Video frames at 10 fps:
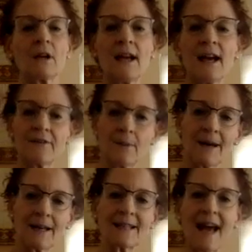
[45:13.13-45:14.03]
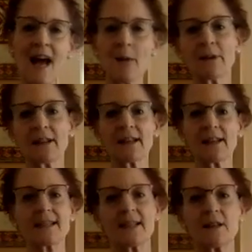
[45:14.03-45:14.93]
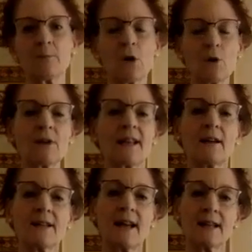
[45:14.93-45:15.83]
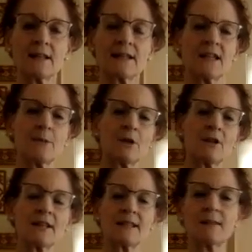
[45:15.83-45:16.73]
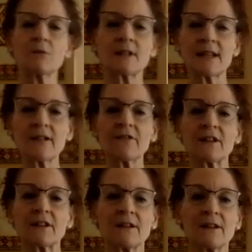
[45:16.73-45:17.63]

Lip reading: everybody's habit kicks in the moment that stimulus was given.